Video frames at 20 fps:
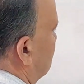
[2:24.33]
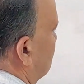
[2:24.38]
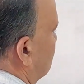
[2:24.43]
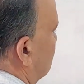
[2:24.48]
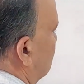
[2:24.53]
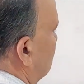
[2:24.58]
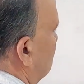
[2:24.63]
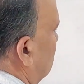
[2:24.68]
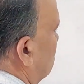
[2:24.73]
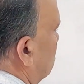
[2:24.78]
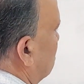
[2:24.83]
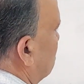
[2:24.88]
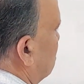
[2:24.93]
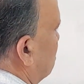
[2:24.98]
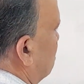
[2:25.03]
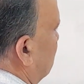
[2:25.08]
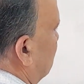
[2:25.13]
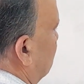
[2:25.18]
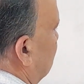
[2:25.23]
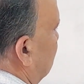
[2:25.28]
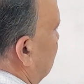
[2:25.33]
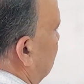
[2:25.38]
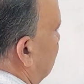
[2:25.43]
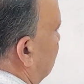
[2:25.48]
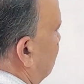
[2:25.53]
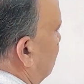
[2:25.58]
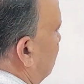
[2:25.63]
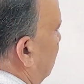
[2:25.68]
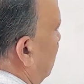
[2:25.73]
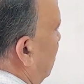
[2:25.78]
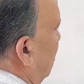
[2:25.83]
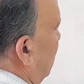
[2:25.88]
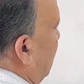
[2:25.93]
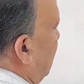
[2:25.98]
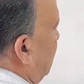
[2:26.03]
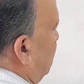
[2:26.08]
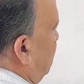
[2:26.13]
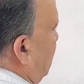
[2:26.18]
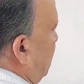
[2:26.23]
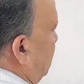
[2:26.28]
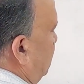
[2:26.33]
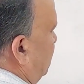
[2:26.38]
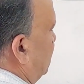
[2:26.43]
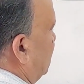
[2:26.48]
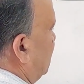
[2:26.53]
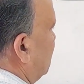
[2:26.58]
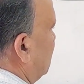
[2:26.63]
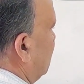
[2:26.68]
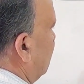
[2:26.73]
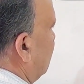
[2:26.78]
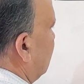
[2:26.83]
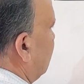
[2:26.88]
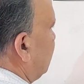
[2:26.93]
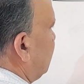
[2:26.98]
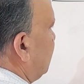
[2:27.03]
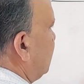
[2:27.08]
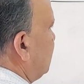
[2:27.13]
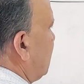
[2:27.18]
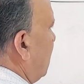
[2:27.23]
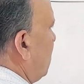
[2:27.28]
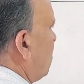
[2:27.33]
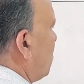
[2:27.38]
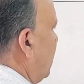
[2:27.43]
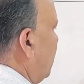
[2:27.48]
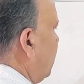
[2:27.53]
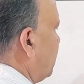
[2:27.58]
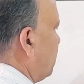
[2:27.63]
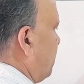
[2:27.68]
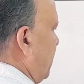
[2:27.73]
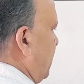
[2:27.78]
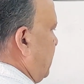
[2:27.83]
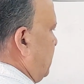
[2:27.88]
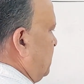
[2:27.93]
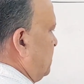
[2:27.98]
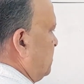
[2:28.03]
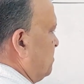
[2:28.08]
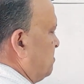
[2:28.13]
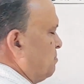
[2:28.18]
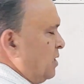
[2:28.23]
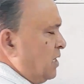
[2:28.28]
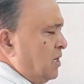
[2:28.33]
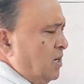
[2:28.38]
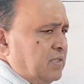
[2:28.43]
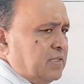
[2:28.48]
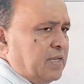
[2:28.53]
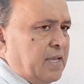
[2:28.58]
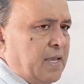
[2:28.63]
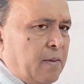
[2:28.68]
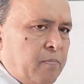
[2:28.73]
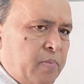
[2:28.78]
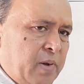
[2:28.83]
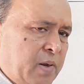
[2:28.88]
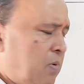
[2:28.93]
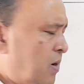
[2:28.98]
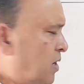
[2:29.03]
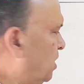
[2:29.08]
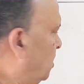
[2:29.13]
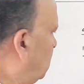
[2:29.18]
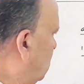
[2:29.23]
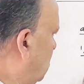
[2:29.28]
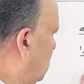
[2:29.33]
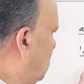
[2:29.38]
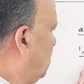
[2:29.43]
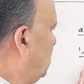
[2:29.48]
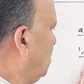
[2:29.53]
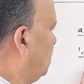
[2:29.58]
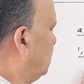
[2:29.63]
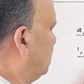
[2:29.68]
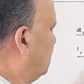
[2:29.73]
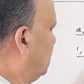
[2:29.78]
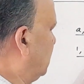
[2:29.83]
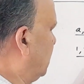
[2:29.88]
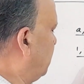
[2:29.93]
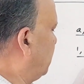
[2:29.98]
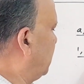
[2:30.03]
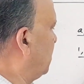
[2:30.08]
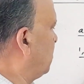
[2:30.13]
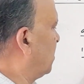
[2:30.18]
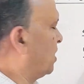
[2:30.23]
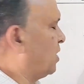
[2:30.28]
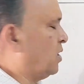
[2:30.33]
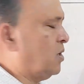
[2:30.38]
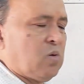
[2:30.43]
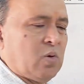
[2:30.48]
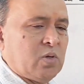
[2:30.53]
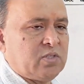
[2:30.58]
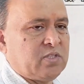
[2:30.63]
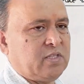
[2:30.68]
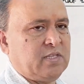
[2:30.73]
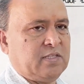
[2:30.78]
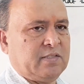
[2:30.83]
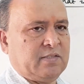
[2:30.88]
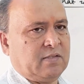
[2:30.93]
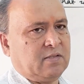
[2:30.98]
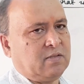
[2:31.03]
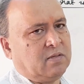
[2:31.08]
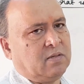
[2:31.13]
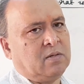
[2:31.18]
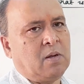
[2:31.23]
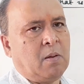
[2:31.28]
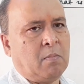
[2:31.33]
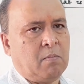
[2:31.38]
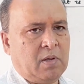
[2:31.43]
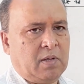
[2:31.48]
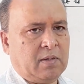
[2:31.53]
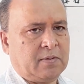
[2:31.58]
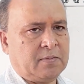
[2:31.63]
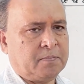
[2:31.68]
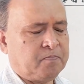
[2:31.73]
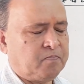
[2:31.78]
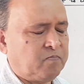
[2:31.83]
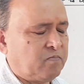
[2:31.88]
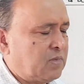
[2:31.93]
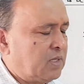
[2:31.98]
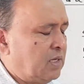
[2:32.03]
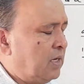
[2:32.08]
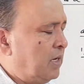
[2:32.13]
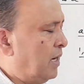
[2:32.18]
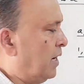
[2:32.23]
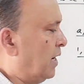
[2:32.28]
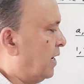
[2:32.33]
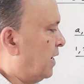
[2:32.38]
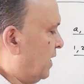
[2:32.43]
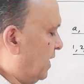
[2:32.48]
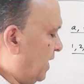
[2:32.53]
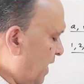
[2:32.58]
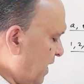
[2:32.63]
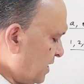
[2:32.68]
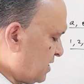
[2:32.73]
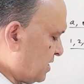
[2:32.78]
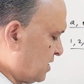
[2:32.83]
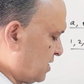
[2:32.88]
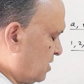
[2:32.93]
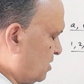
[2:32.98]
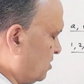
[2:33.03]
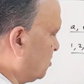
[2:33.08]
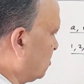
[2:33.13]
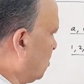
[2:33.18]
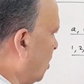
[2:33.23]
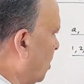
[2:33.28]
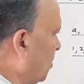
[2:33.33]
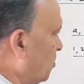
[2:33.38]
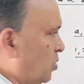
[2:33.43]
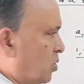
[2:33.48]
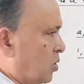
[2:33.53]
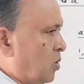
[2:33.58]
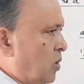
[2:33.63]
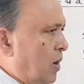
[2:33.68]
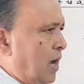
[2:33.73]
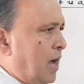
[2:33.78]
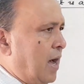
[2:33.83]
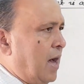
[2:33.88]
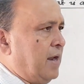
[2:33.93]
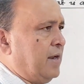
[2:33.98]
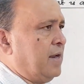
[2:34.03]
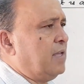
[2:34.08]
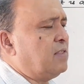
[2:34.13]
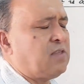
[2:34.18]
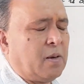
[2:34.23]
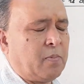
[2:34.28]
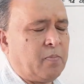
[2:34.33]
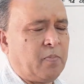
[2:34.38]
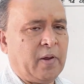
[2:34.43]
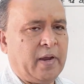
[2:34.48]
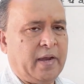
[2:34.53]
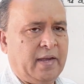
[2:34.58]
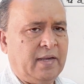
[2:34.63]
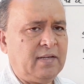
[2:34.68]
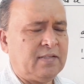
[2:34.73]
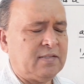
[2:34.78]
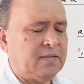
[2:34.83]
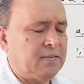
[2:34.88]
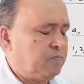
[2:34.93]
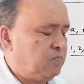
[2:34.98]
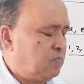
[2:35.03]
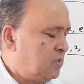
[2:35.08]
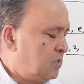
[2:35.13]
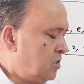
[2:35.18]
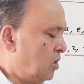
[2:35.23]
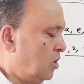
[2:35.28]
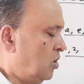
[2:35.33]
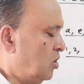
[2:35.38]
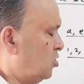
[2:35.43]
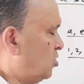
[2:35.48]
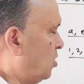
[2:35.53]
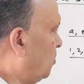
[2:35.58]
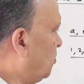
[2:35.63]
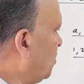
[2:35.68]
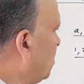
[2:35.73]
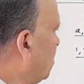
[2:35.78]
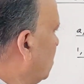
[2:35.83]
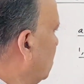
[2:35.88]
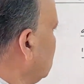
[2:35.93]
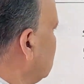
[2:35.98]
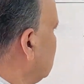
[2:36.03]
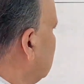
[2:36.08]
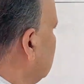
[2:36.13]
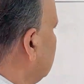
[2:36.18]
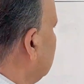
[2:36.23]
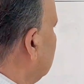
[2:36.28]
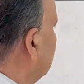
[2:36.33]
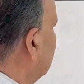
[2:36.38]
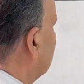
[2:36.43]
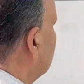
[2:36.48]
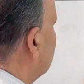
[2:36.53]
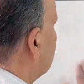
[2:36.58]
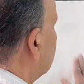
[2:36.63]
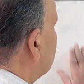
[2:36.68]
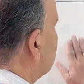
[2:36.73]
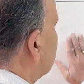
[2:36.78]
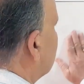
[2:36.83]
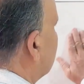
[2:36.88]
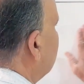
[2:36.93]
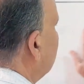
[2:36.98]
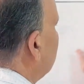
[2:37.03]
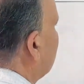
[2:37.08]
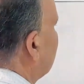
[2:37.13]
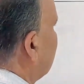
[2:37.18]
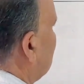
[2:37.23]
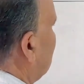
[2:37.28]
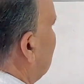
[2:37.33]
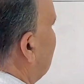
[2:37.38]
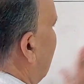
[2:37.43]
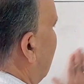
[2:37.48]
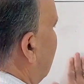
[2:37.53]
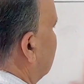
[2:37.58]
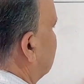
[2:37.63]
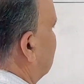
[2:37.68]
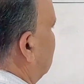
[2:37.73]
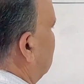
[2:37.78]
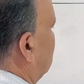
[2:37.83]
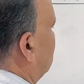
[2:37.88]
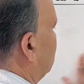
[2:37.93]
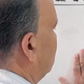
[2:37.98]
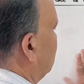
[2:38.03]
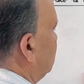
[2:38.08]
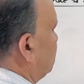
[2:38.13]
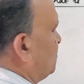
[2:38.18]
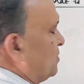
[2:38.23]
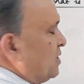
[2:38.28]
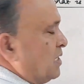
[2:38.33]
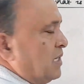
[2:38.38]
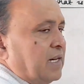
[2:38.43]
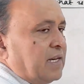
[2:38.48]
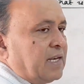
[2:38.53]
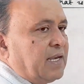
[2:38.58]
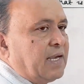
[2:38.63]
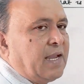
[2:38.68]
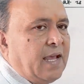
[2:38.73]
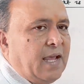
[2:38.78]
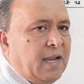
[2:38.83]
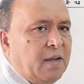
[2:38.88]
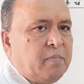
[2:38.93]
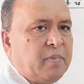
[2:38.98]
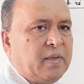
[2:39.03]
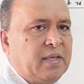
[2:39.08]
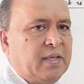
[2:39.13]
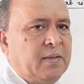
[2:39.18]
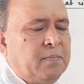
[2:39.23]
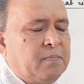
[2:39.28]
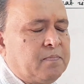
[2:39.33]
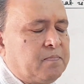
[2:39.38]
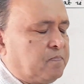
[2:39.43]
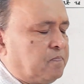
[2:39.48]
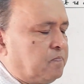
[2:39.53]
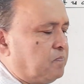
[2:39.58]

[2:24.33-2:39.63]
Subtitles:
2, 3, 4 and 5. These are well defined because everybody knows this number. Next, come to another point. Suppose anybody will ask you, tell me